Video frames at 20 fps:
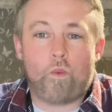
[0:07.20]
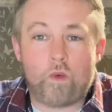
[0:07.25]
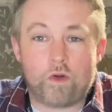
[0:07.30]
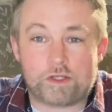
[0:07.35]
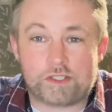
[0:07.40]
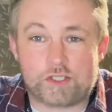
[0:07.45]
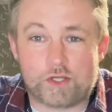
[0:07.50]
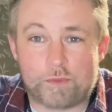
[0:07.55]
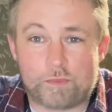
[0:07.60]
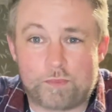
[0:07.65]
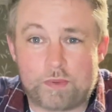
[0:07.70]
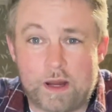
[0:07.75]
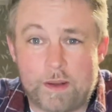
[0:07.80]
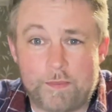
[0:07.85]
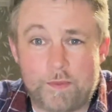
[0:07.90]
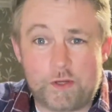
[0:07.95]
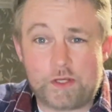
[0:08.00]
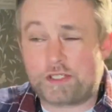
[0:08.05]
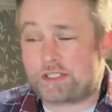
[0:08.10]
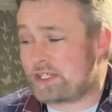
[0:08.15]
What's up,
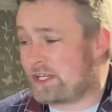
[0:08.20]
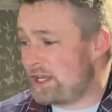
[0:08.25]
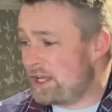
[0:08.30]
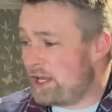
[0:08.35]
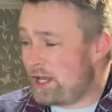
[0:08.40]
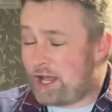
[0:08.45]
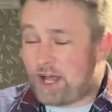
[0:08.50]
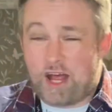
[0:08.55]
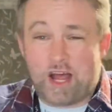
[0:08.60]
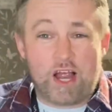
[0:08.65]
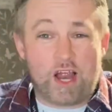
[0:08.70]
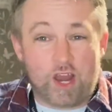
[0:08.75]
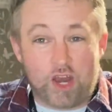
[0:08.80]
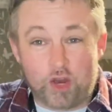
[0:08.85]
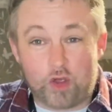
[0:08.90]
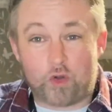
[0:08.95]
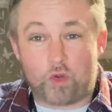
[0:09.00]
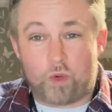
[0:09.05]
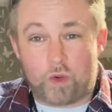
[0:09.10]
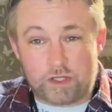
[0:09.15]
preppers?
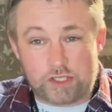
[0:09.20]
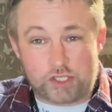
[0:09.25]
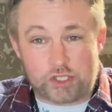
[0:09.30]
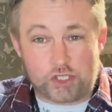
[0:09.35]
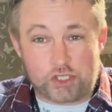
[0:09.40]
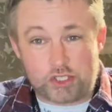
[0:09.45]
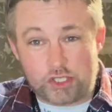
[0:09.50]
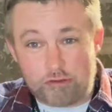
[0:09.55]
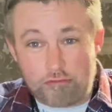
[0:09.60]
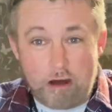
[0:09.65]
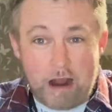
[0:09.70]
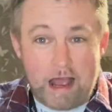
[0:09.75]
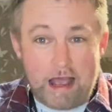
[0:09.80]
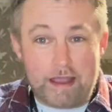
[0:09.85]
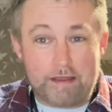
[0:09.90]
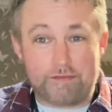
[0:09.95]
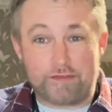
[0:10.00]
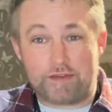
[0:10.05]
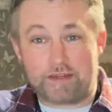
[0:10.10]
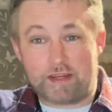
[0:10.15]
Look what's just arrived.